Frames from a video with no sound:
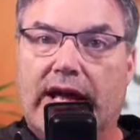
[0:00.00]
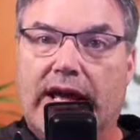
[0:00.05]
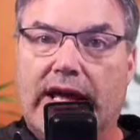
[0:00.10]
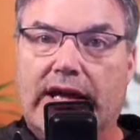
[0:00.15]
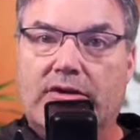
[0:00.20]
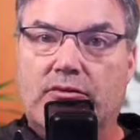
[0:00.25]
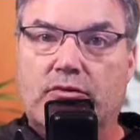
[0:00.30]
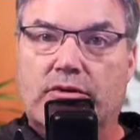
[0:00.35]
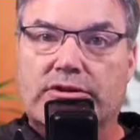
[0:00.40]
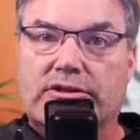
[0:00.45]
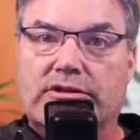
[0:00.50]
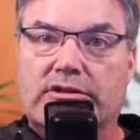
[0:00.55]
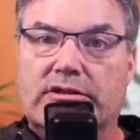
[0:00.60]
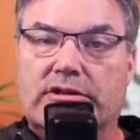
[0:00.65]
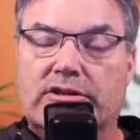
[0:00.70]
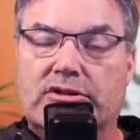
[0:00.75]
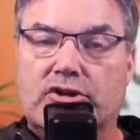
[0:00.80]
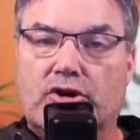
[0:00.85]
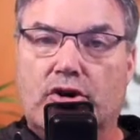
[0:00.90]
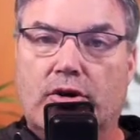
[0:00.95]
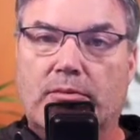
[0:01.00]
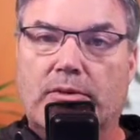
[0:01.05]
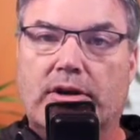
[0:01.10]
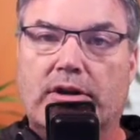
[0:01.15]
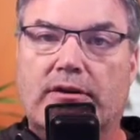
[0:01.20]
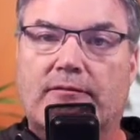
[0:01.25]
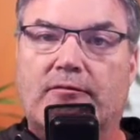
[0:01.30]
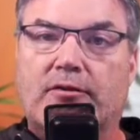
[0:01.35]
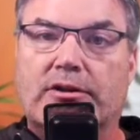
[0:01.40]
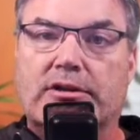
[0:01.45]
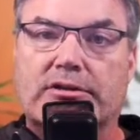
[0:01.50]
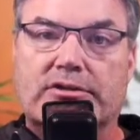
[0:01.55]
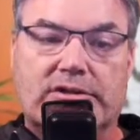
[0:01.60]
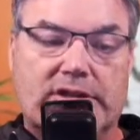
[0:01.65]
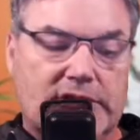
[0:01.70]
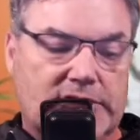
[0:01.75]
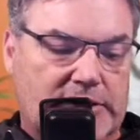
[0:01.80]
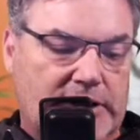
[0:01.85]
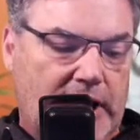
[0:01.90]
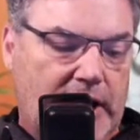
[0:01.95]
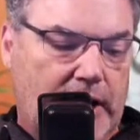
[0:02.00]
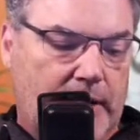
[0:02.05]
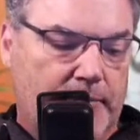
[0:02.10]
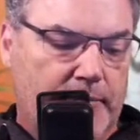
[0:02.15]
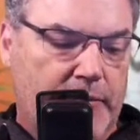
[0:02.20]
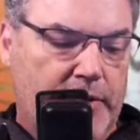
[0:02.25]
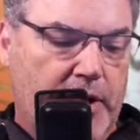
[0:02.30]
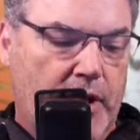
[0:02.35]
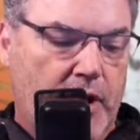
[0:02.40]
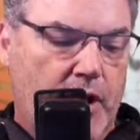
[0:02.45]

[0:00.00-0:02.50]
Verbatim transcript: language to determine if it is the same.